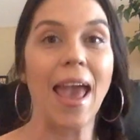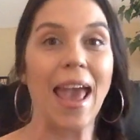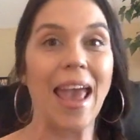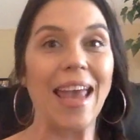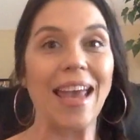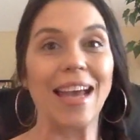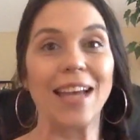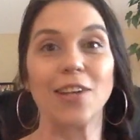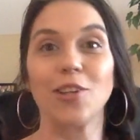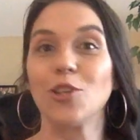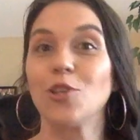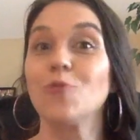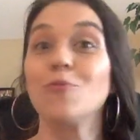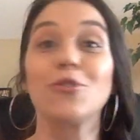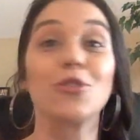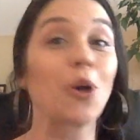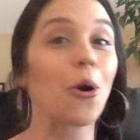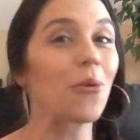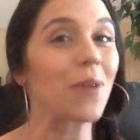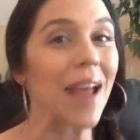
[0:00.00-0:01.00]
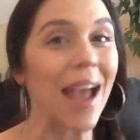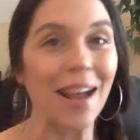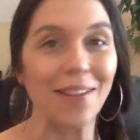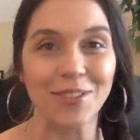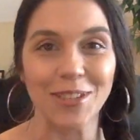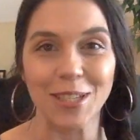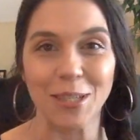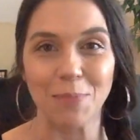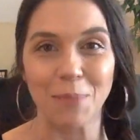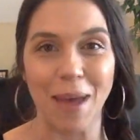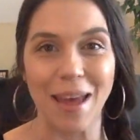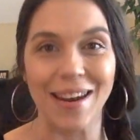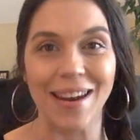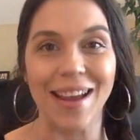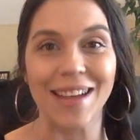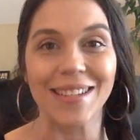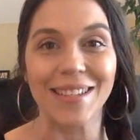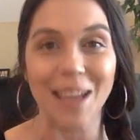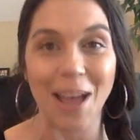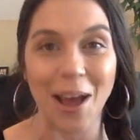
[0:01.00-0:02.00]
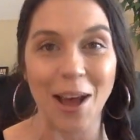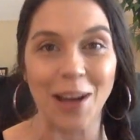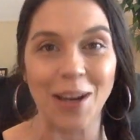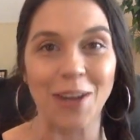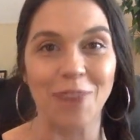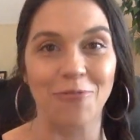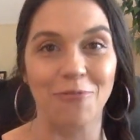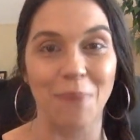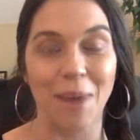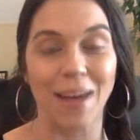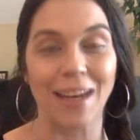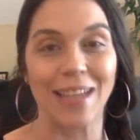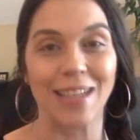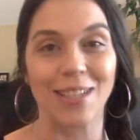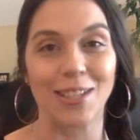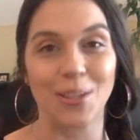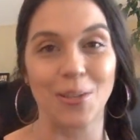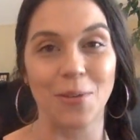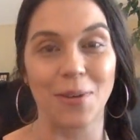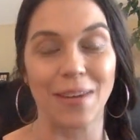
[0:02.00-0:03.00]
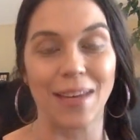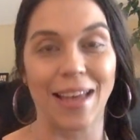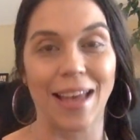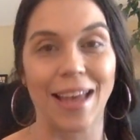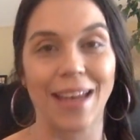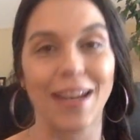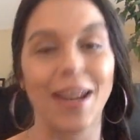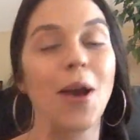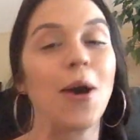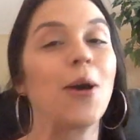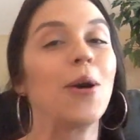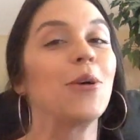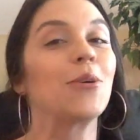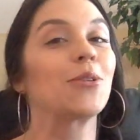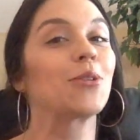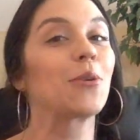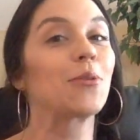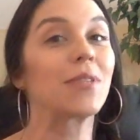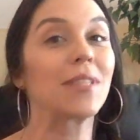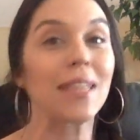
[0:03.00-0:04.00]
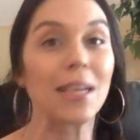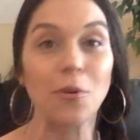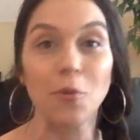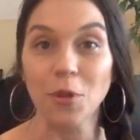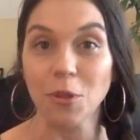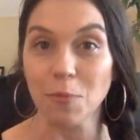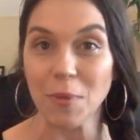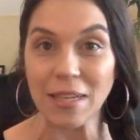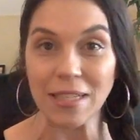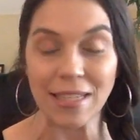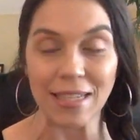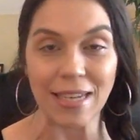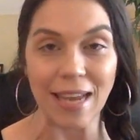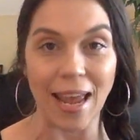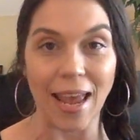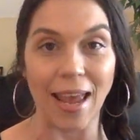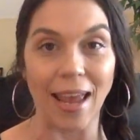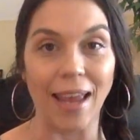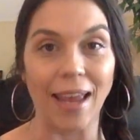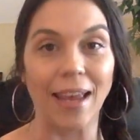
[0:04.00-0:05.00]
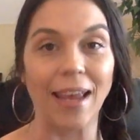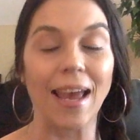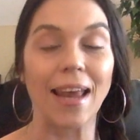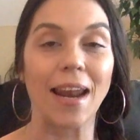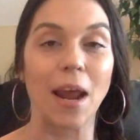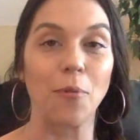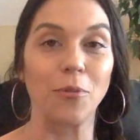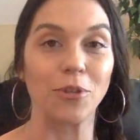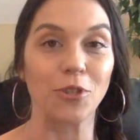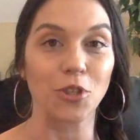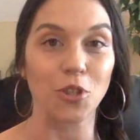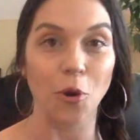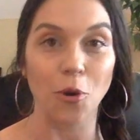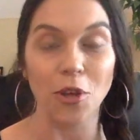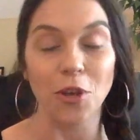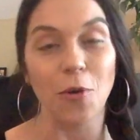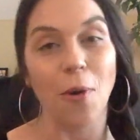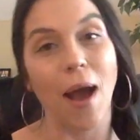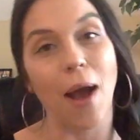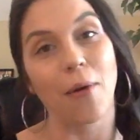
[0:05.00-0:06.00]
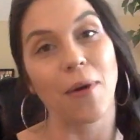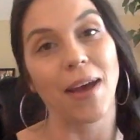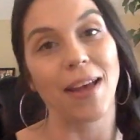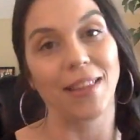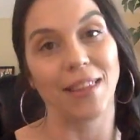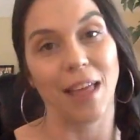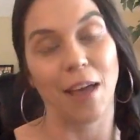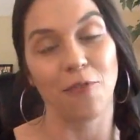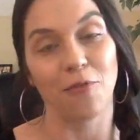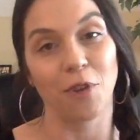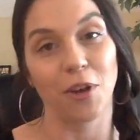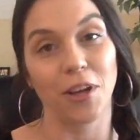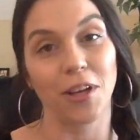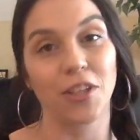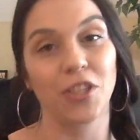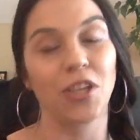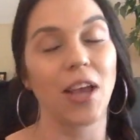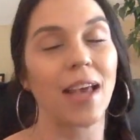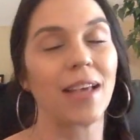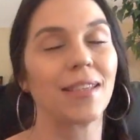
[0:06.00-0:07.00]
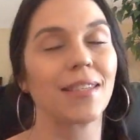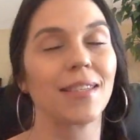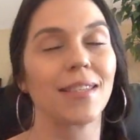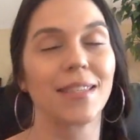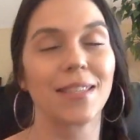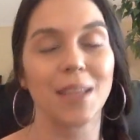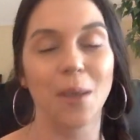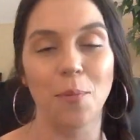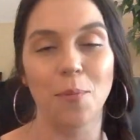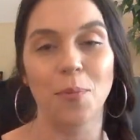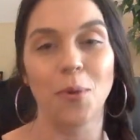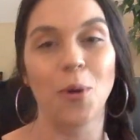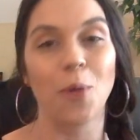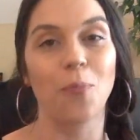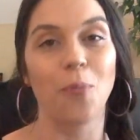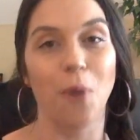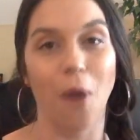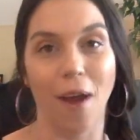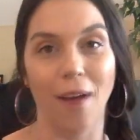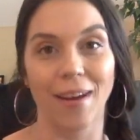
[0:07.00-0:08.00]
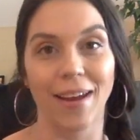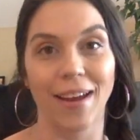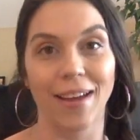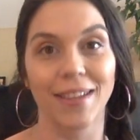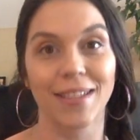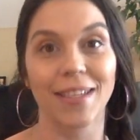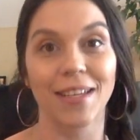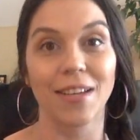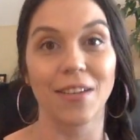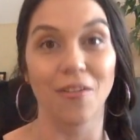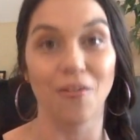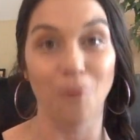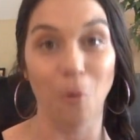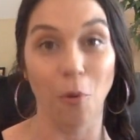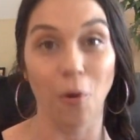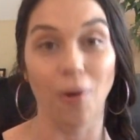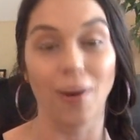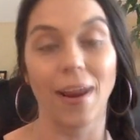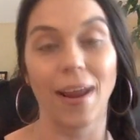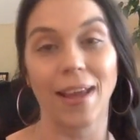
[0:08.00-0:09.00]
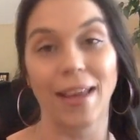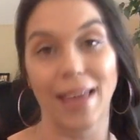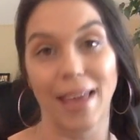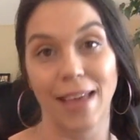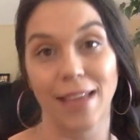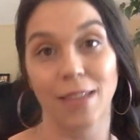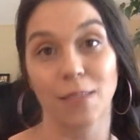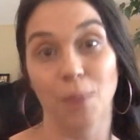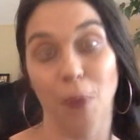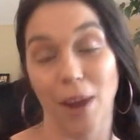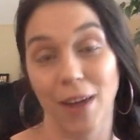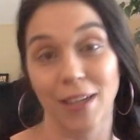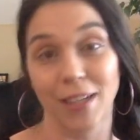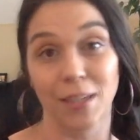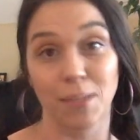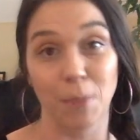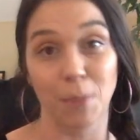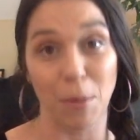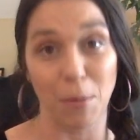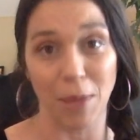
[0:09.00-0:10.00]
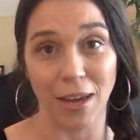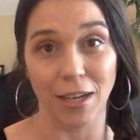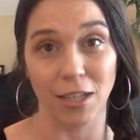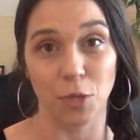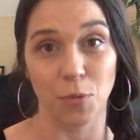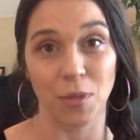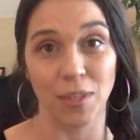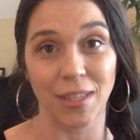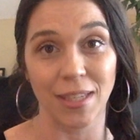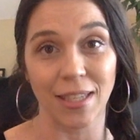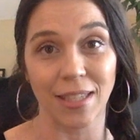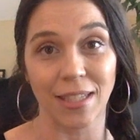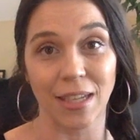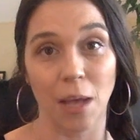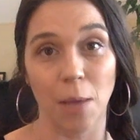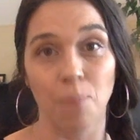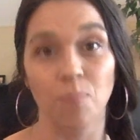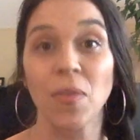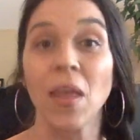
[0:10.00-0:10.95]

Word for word: And you don't have to spend a ton of money doing it. So stick with me today and I will show you how I leverage a simple product for a case practice management system.